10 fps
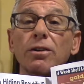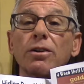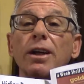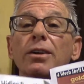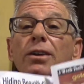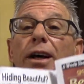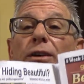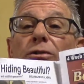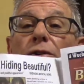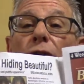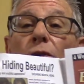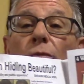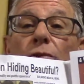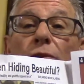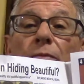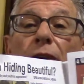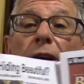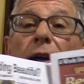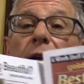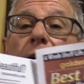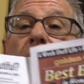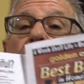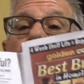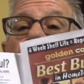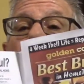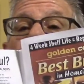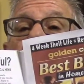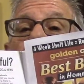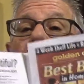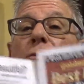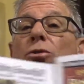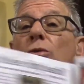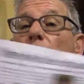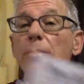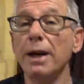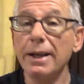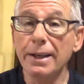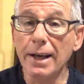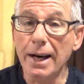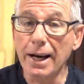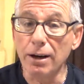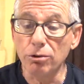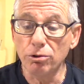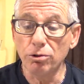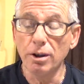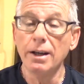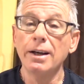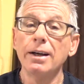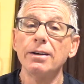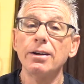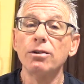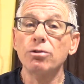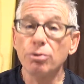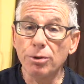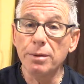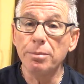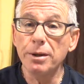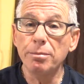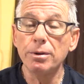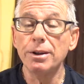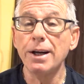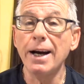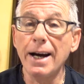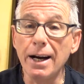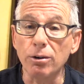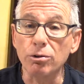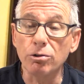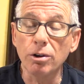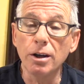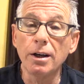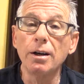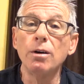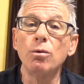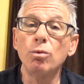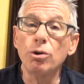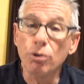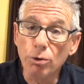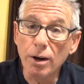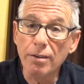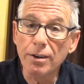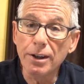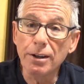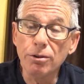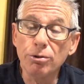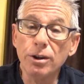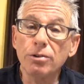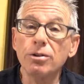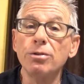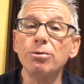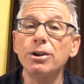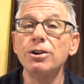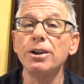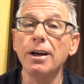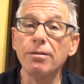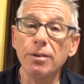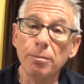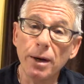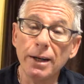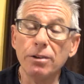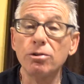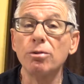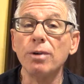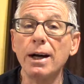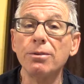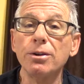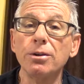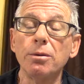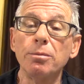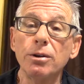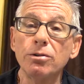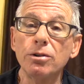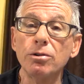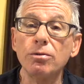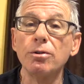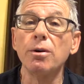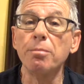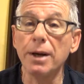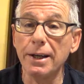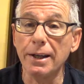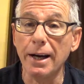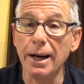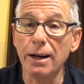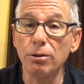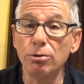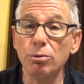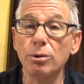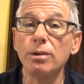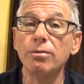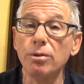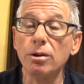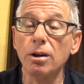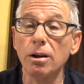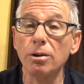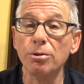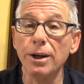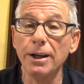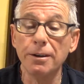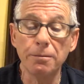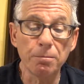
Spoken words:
to 10,000 homes. That breaks down to a penny a house. There's 3 people in a house. Would you have any interest in reaching everybody surrounding the business for a penny a house with a full color ad?